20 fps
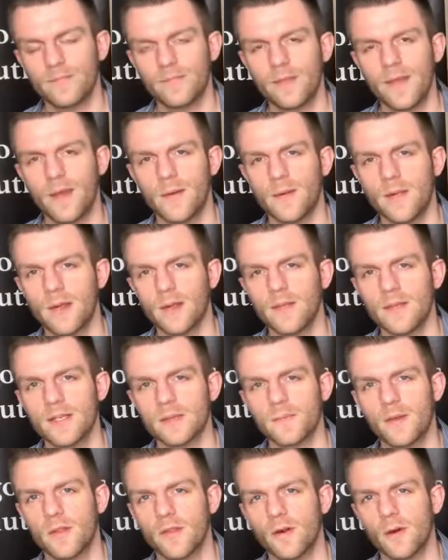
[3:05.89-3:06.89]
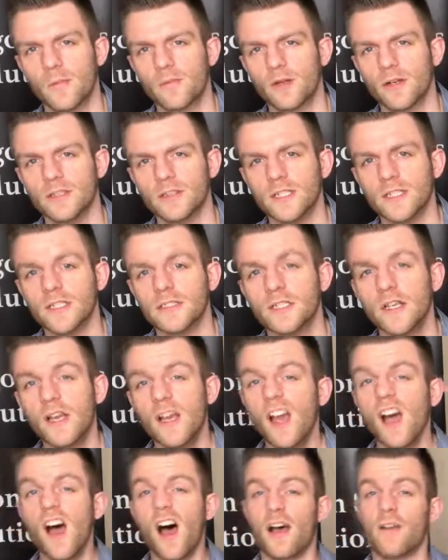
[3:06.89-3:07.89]
There we go, that's my thought process.
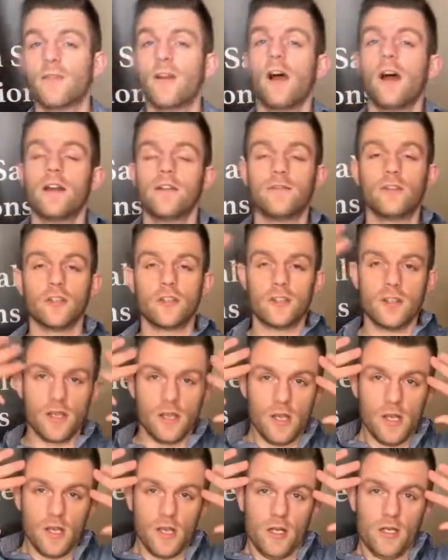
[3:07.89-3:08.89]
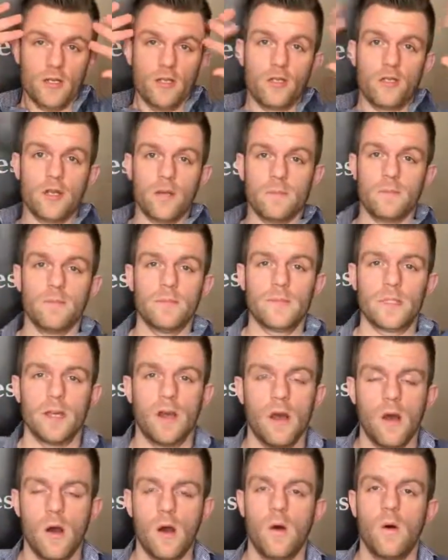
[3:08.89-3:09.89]
I've kind of just dumped
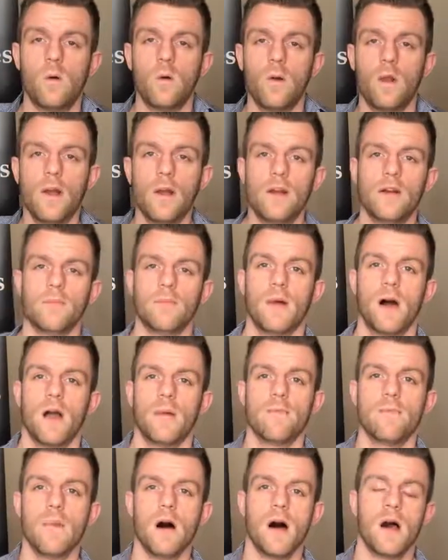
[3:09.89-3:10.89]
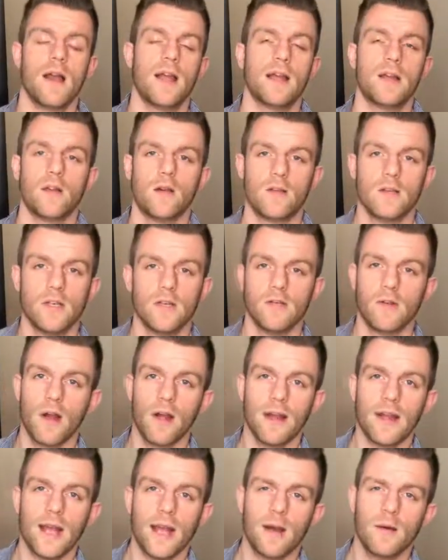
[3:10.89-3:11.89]
a whole load of my mind on you
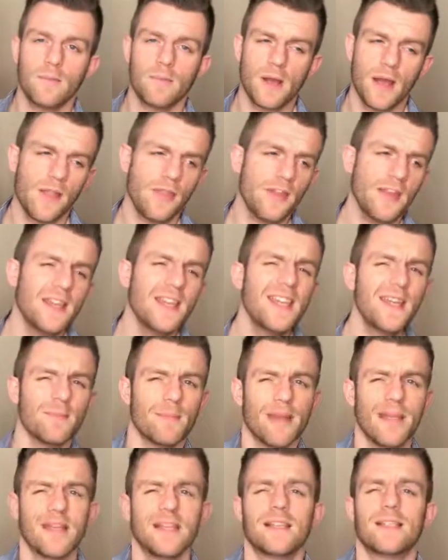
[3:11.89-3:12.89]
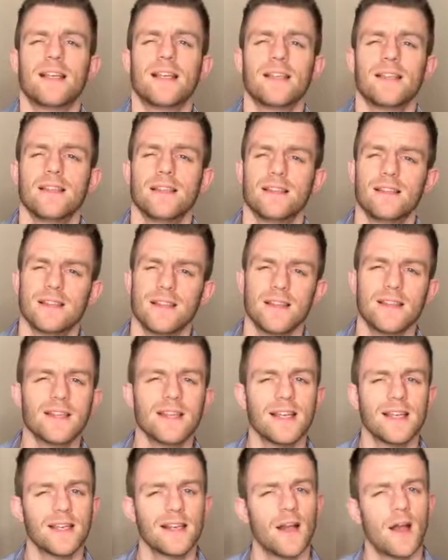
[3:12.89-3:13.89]
right now, but I think it makes sense.
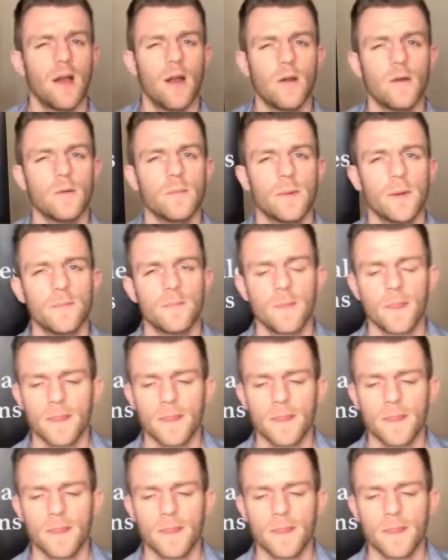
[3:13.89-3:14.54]
I hope.